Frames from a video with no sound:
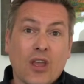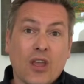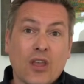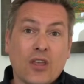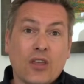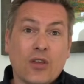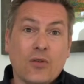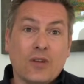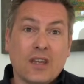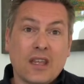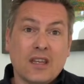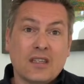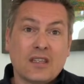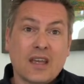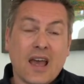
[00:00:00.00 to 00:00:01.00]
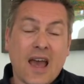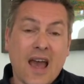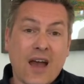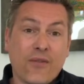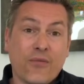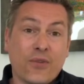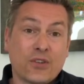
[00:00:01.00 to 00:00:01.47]
You need to
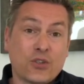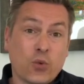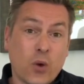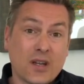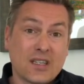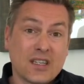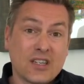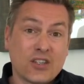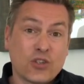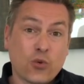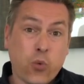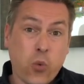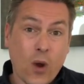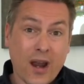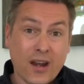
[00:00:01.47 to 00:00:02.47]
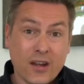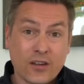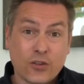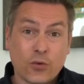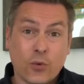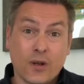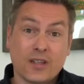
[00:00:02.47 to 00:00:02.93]
have the
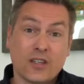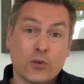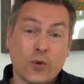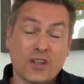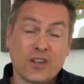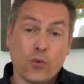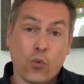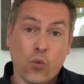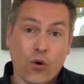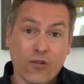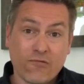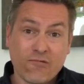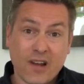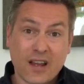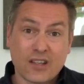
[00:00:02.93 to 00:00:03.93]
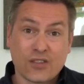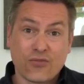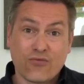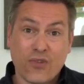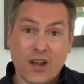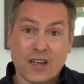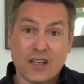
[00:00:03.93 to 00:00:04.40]
2021 rates
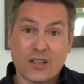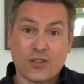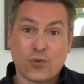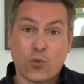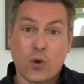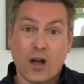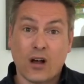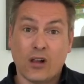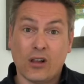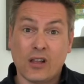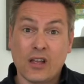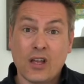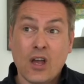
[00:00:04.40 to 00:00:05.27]
ready as well,